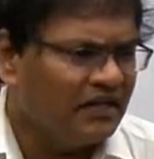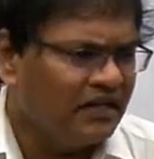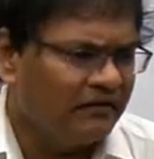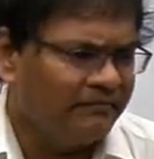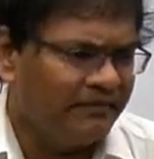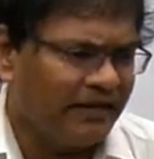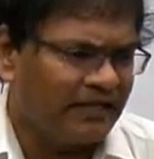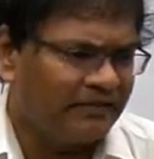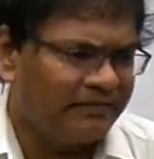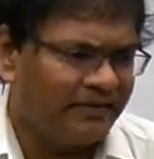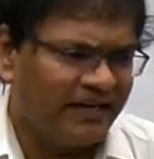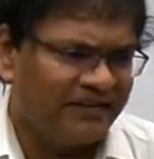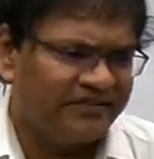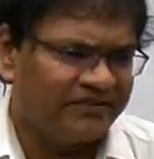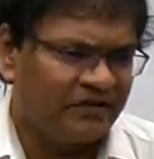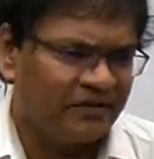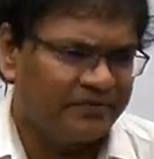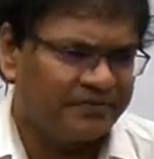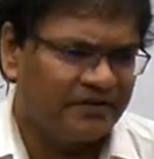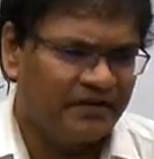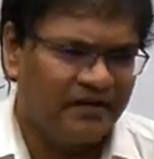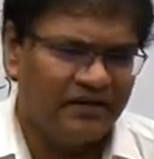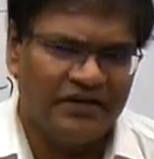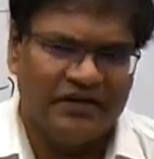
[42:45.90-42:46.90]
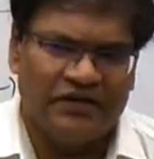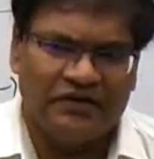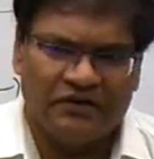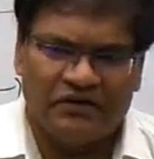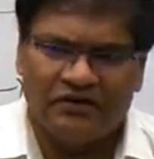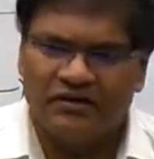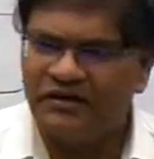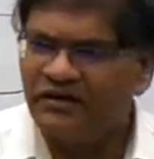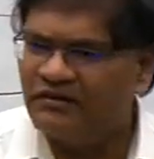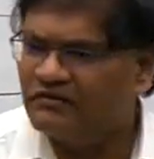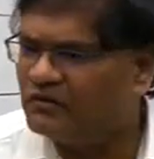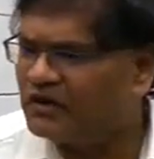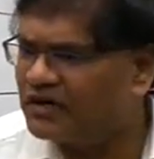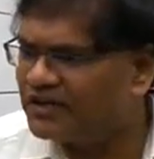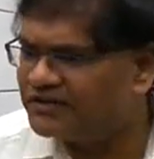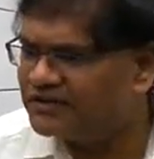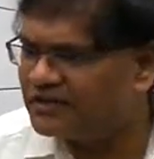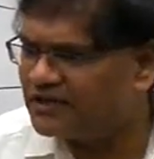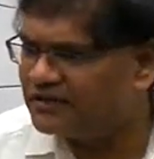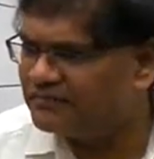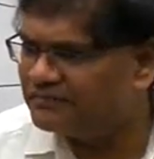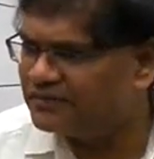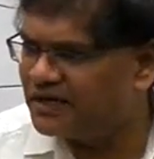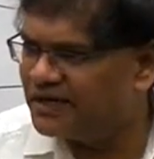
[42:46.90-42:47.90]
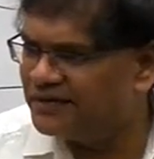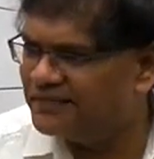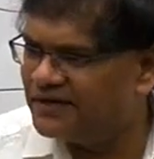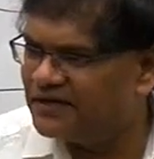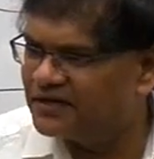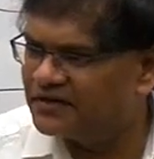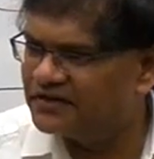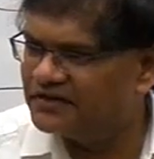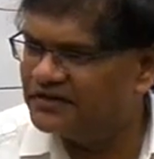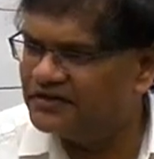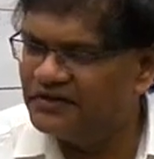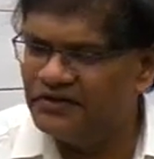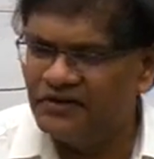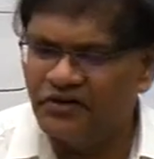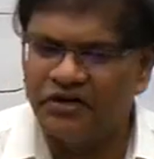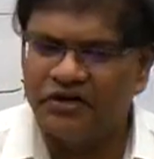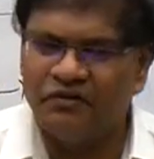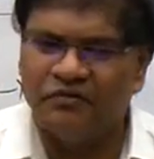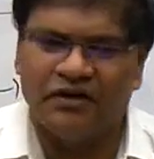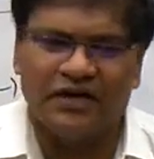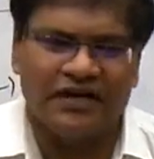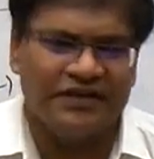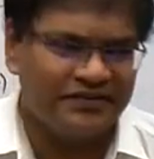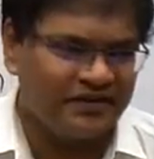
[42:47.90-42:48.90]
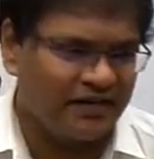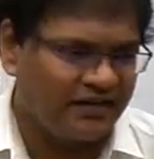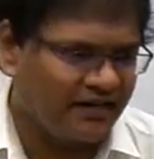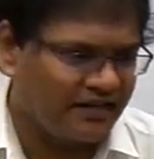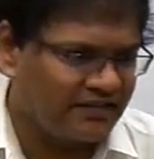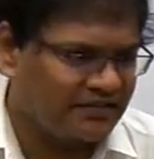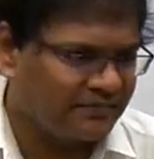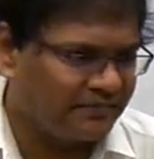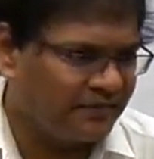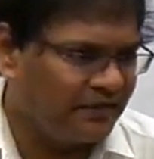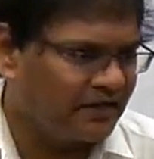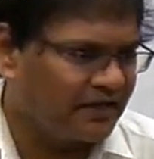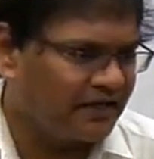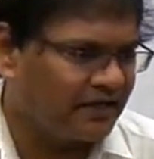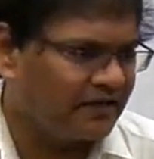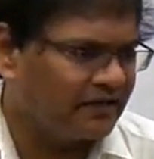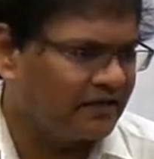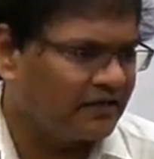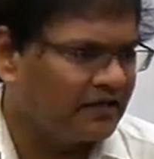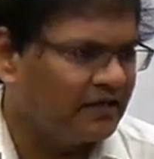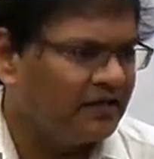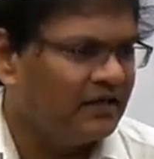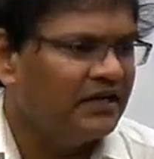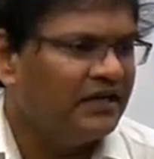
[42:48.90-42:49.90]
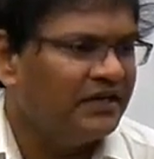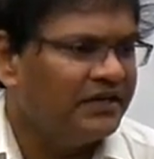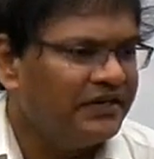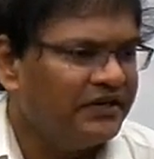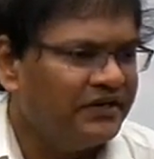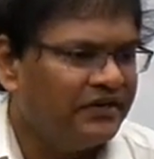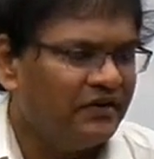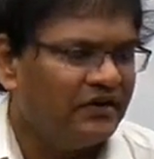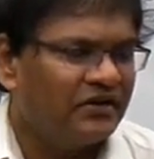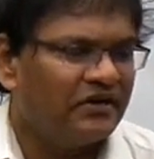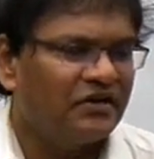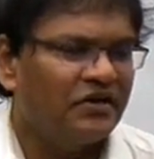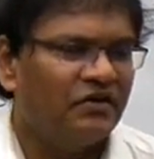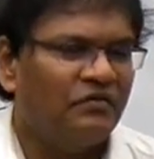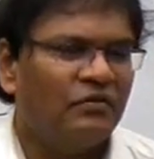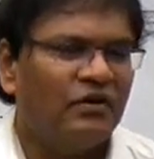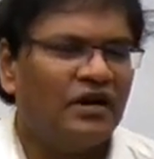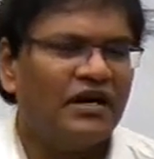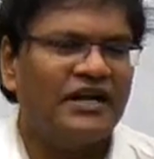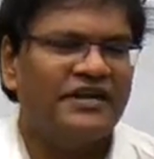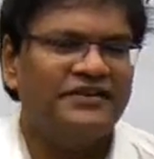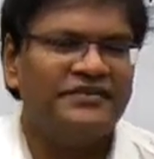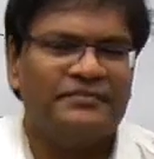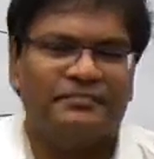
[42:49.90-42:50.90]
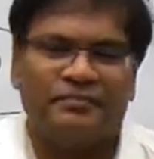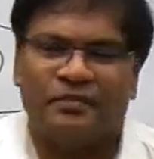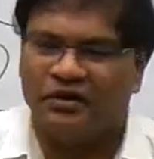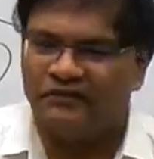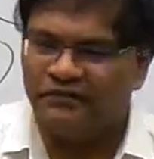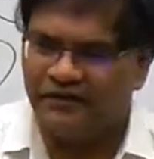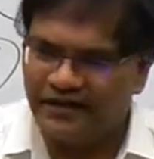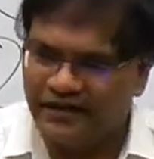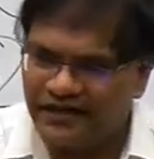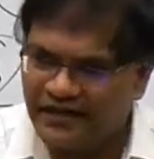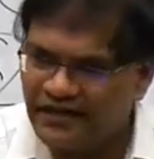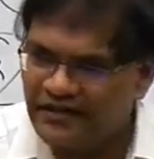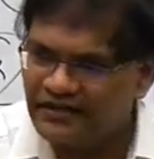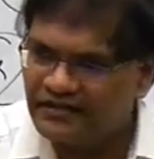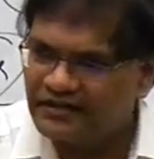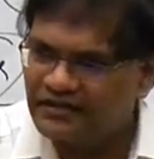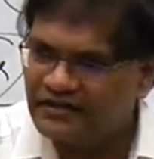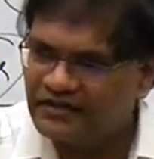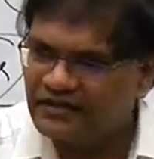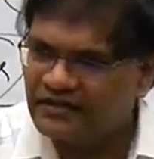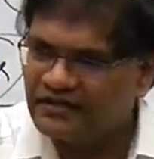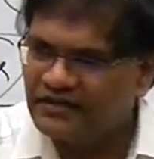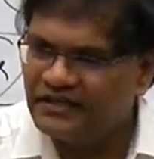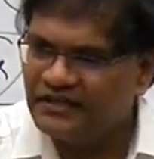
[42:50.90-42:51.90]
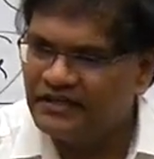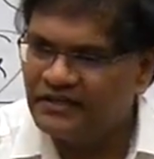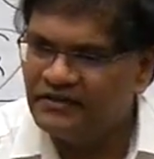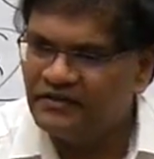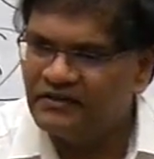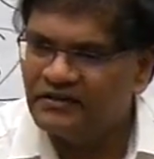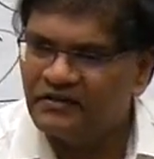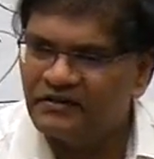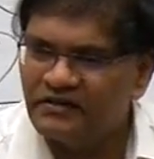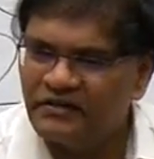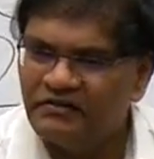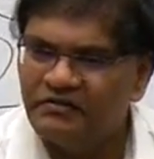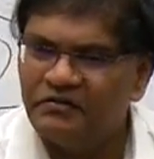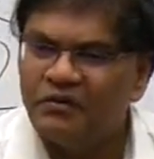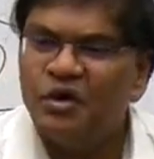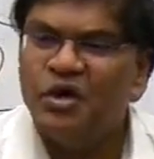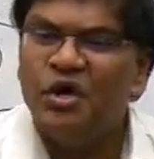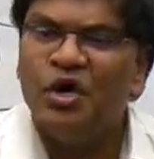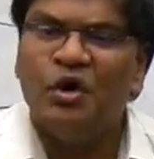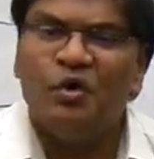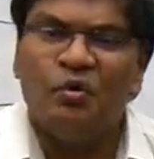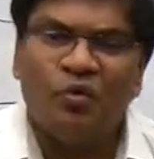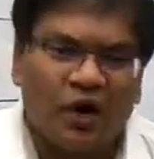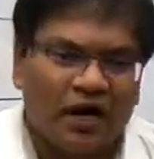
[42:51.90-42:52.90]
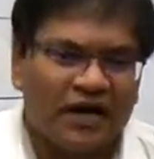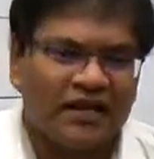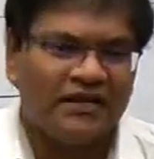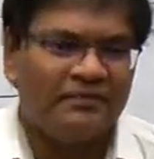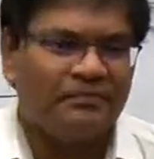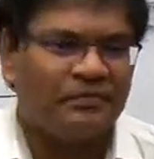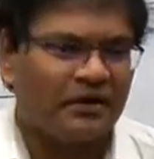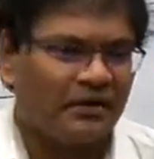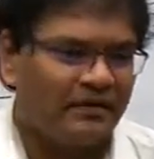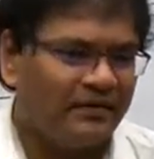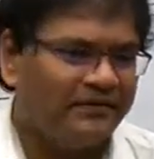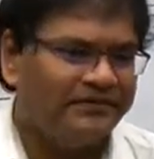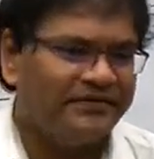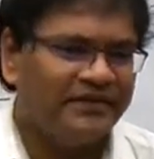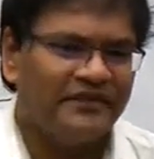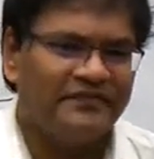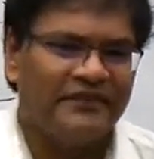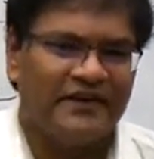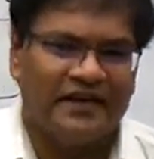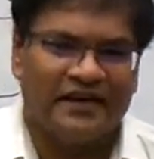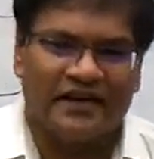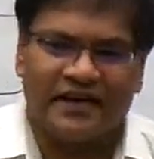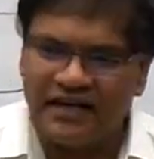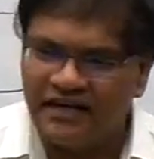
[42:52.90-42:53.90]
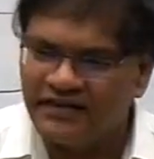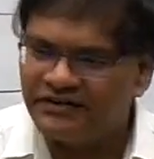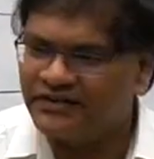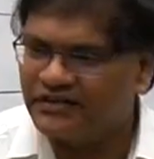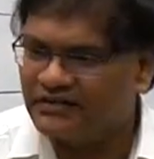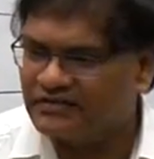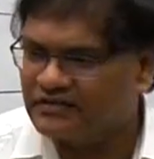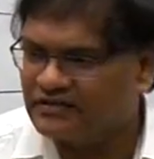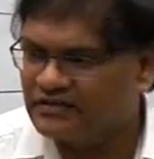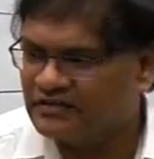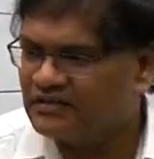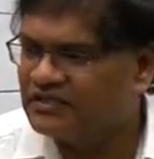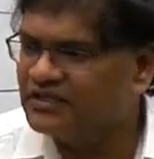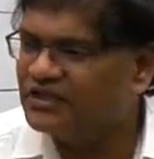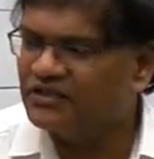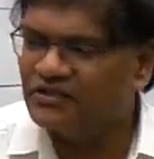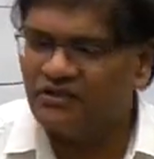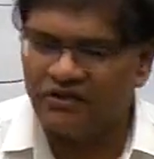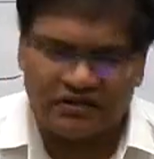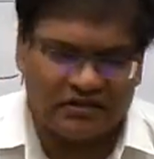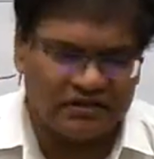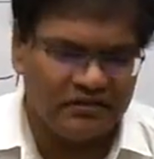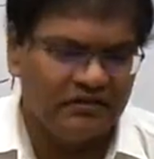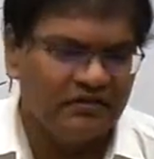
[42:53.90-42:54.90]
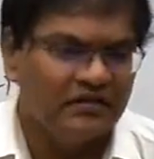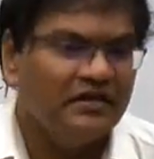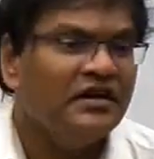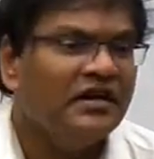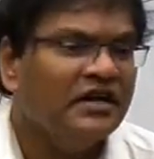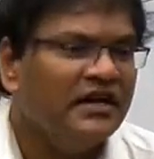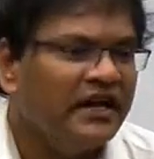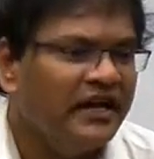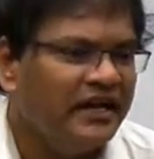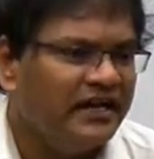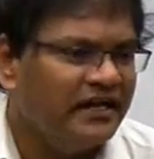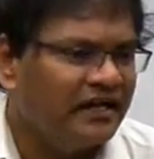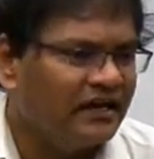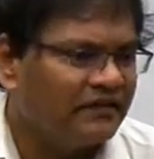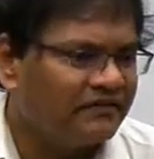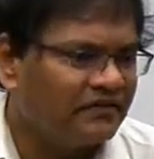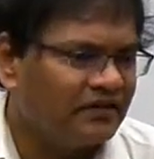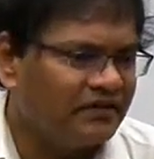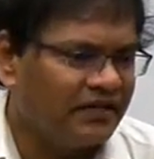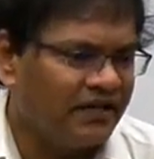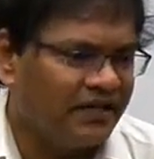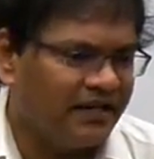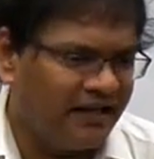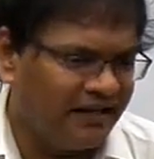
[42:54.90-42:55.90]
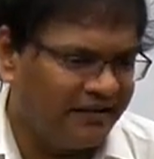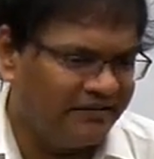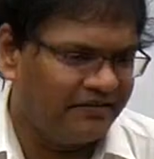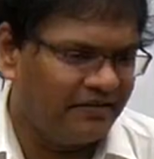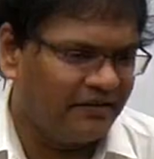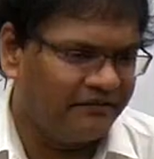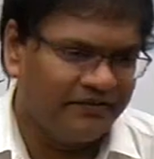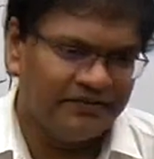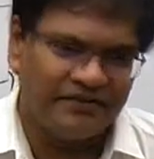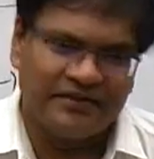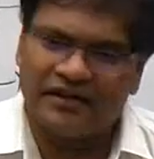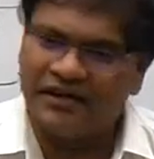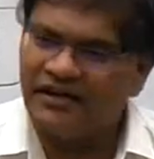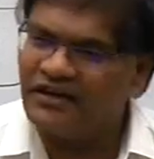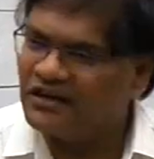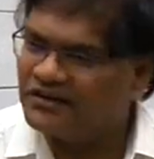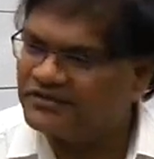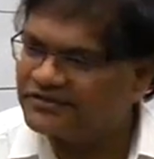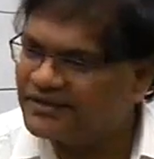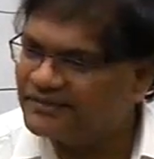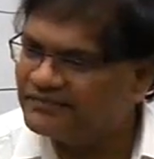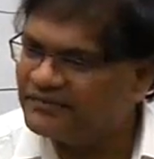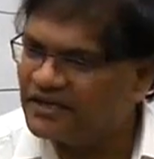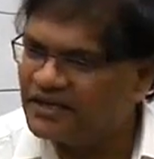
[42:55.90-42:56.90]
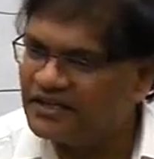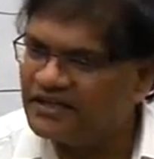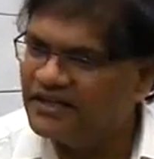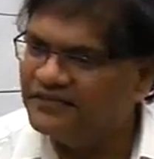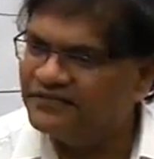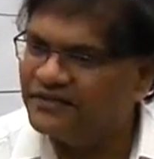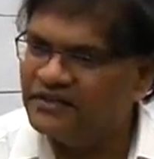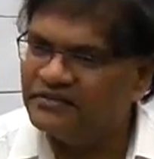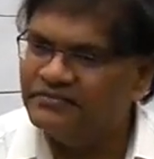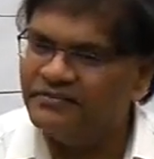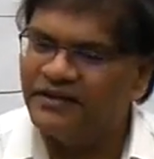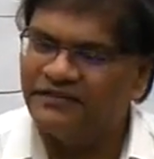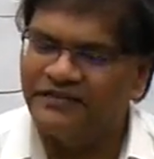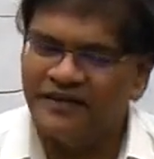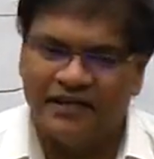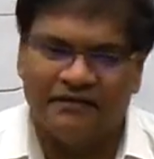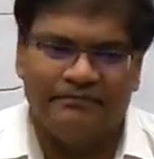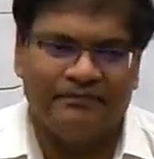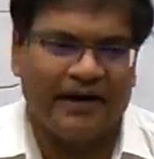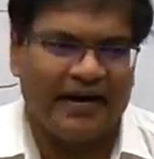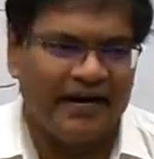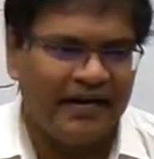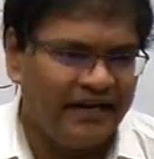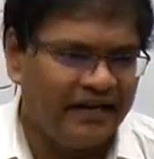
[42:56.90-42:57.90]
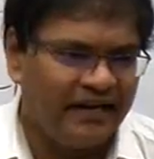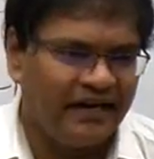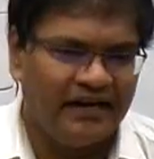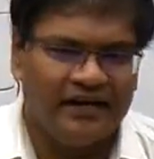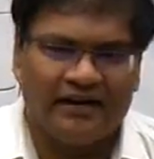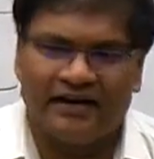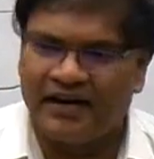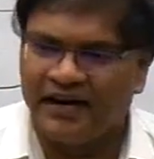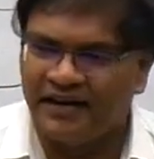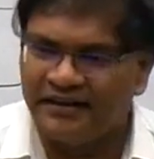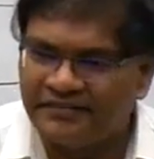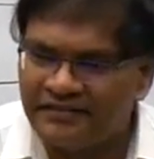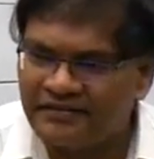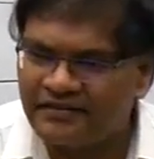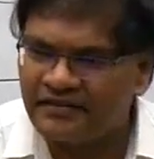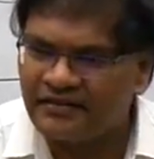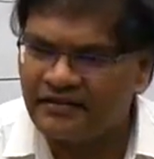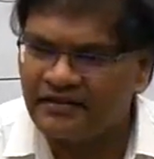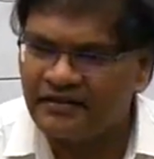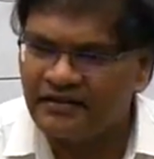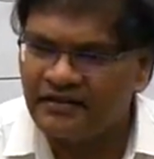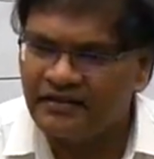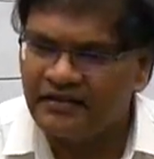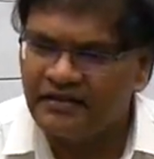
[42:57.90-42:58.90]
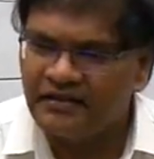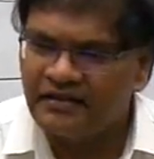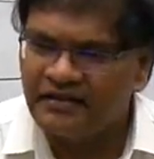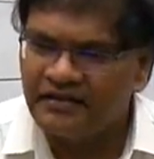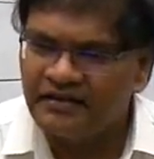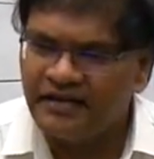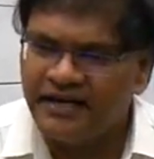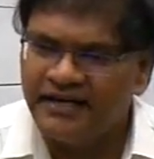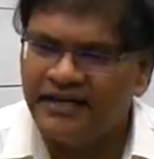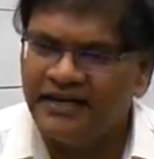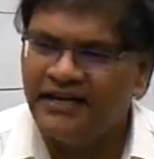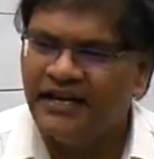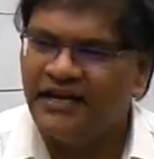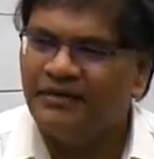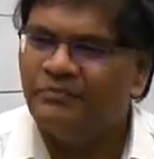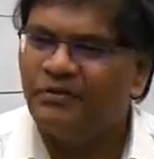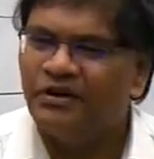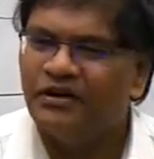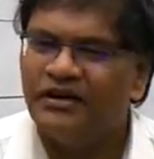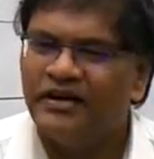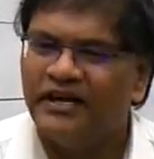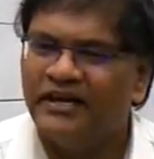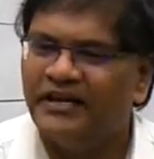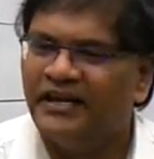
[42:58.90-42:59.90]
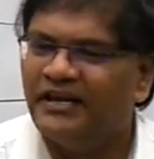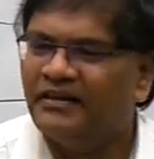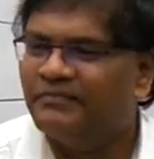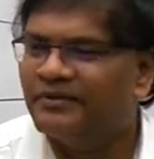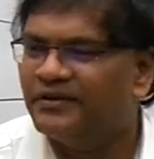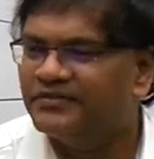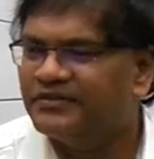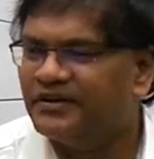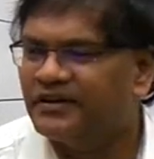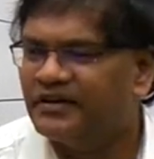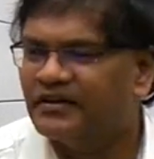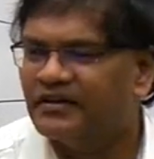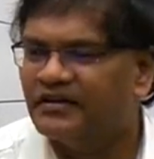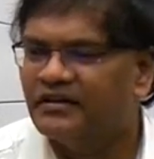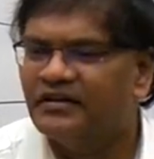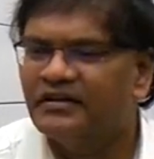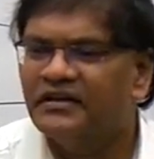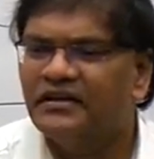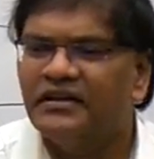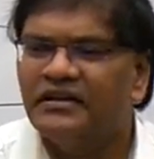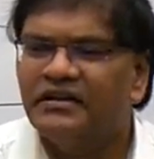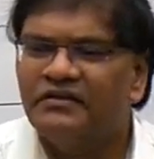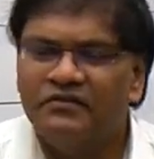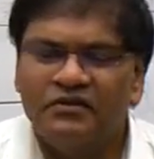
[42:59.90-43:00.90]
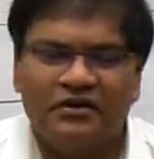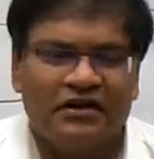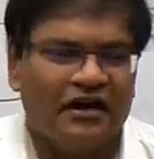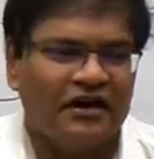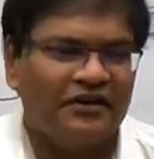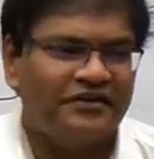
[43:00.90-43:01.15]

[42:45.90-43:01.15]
mathematics optional. You don't know what is unemployment. You don't know what is untouchability. You don't know what is poverty. You don't know what are the problems of agriculture. You talk to any of those IAS officer and ask them what is the difference between paddy and rice. 99.99% would